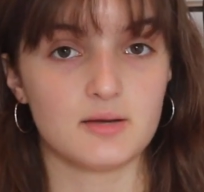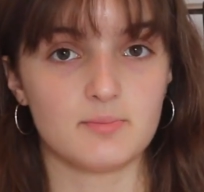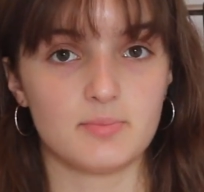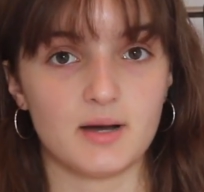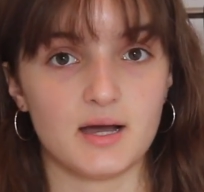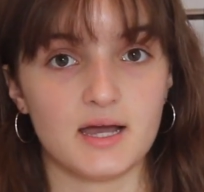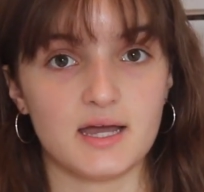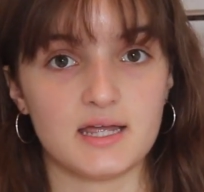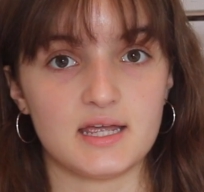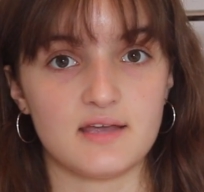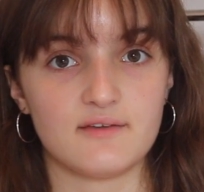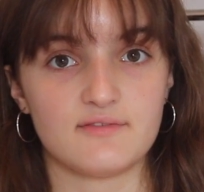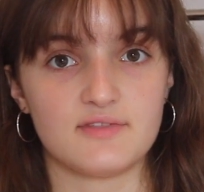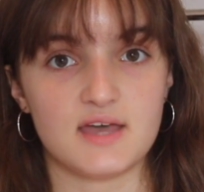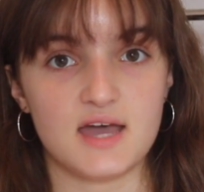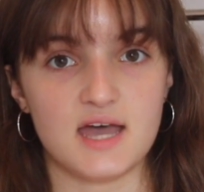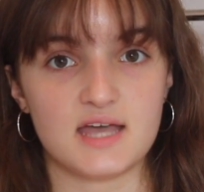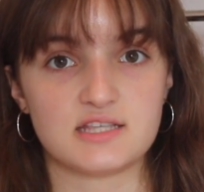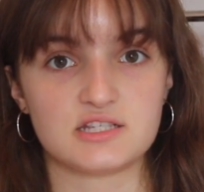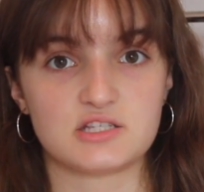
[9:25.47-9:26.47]
But if
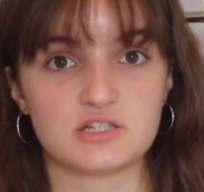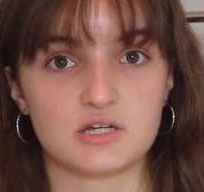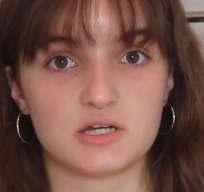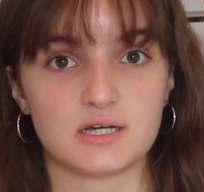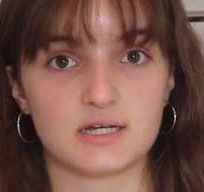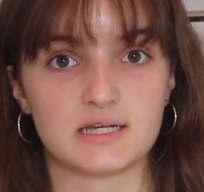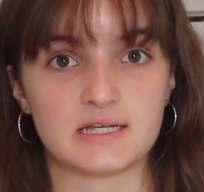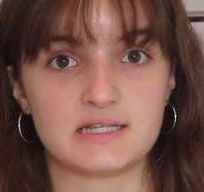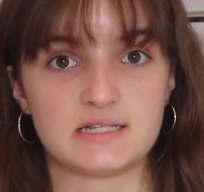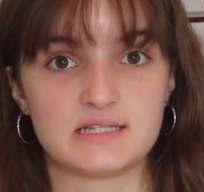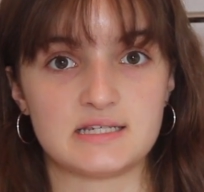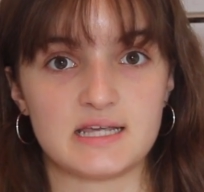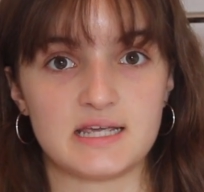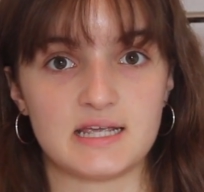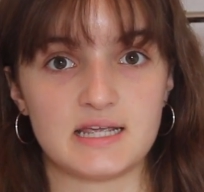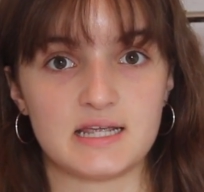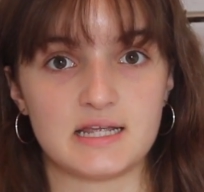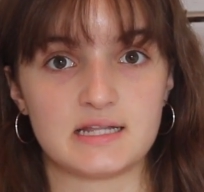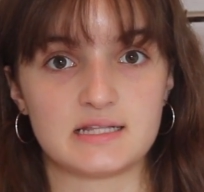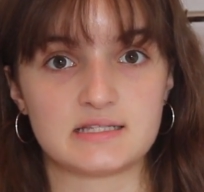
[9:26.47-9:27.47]
the ester
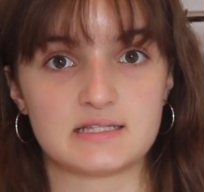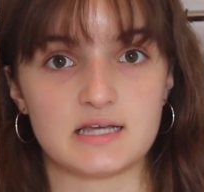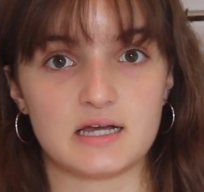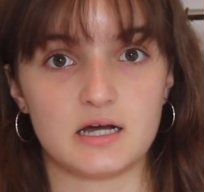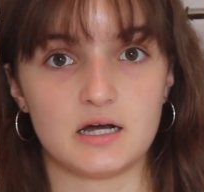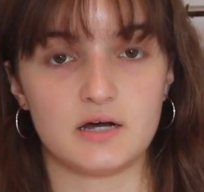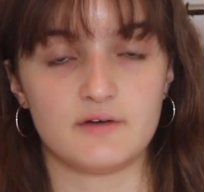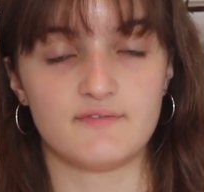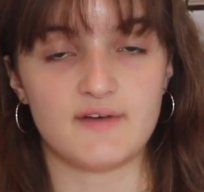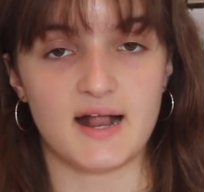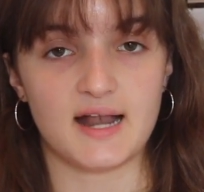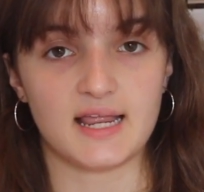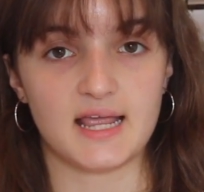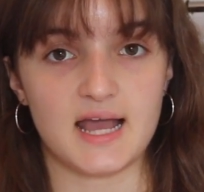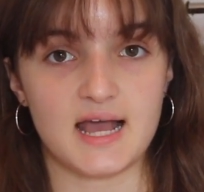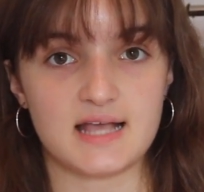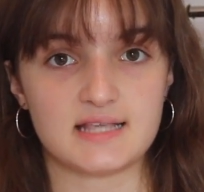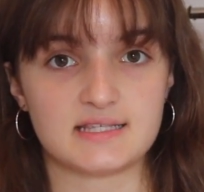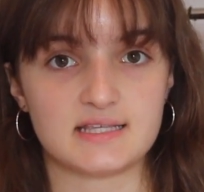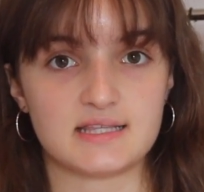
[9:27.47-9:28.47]
contains a fatty
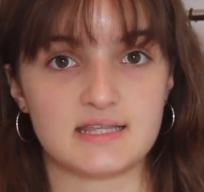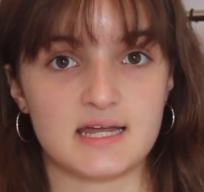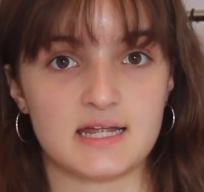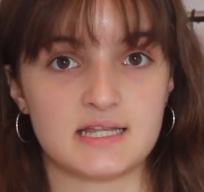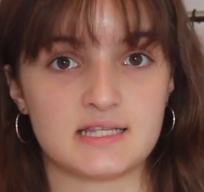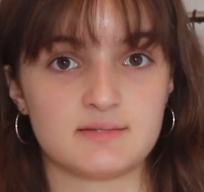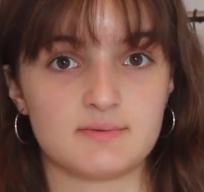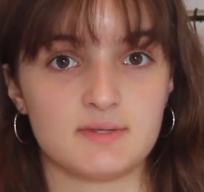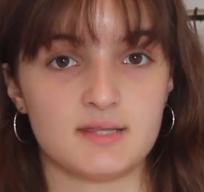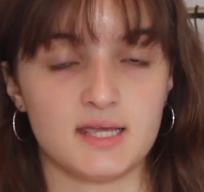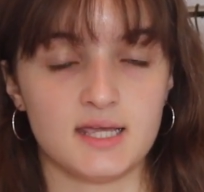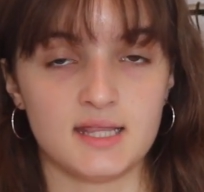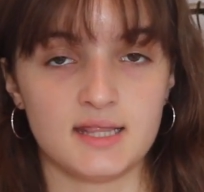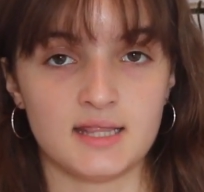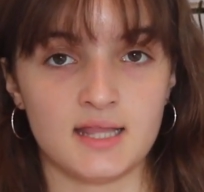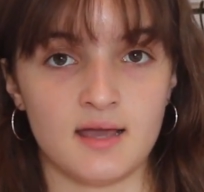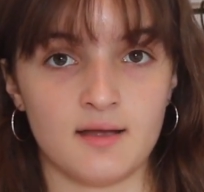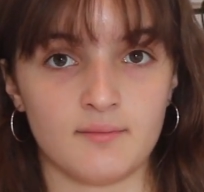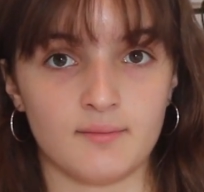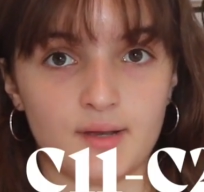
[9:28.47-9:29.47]
acid that is
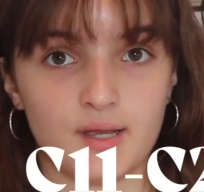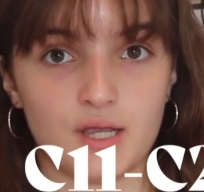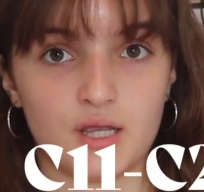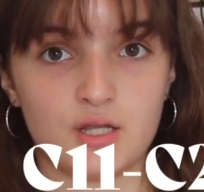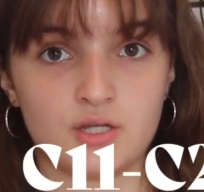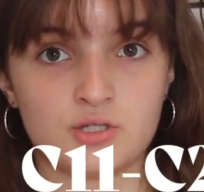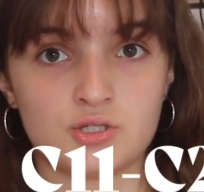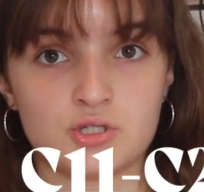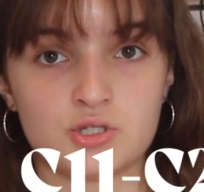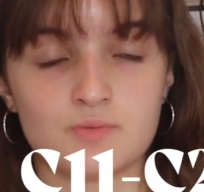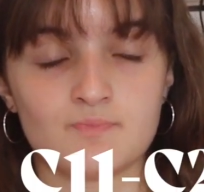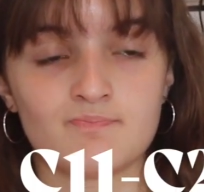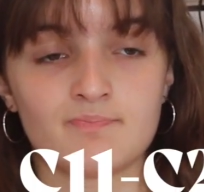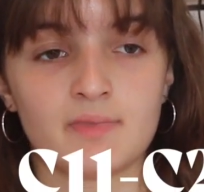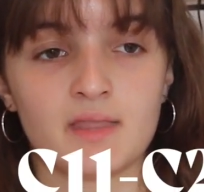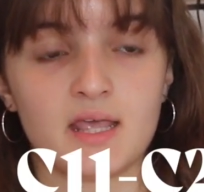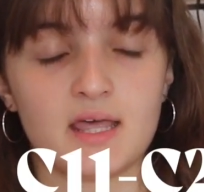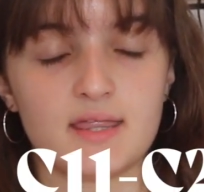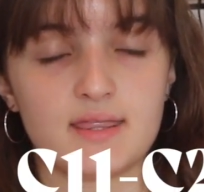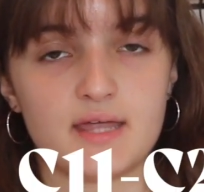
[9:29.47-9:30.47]
within that range,
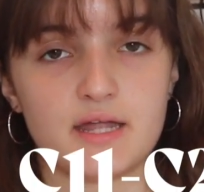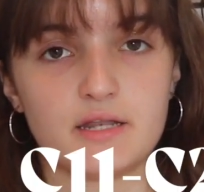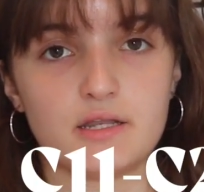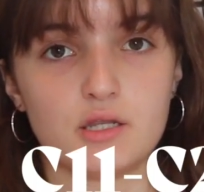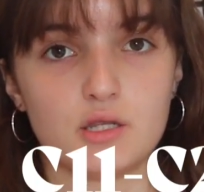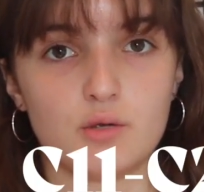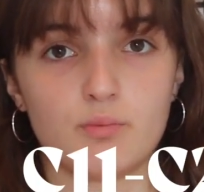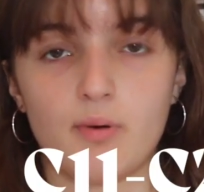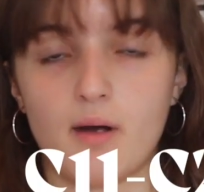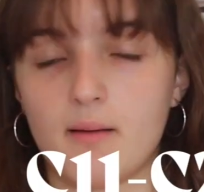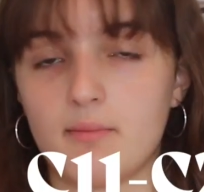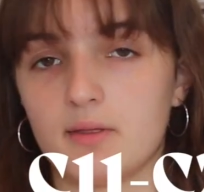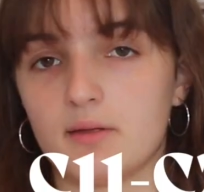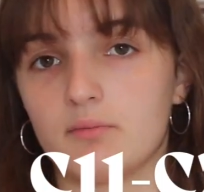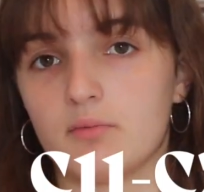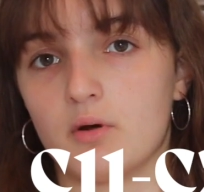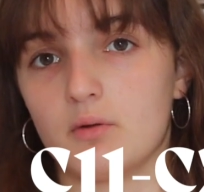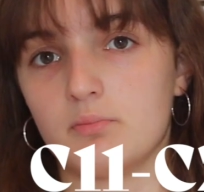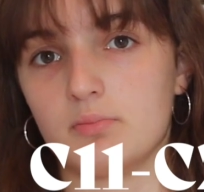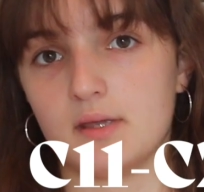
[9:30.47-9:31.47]
then you probably
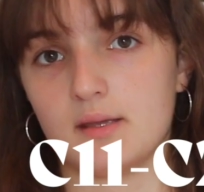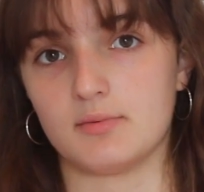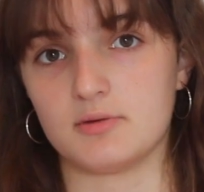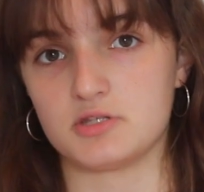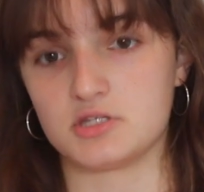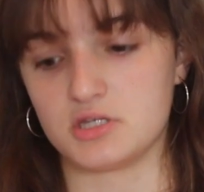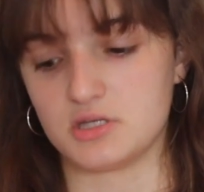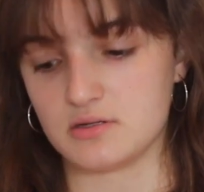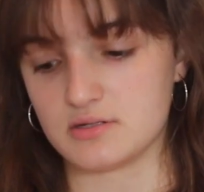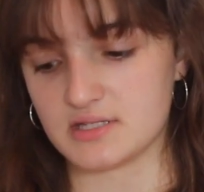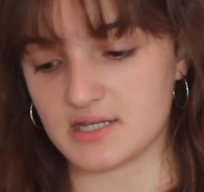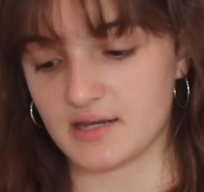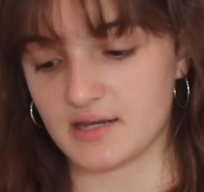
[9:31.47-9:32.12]
won't be able to use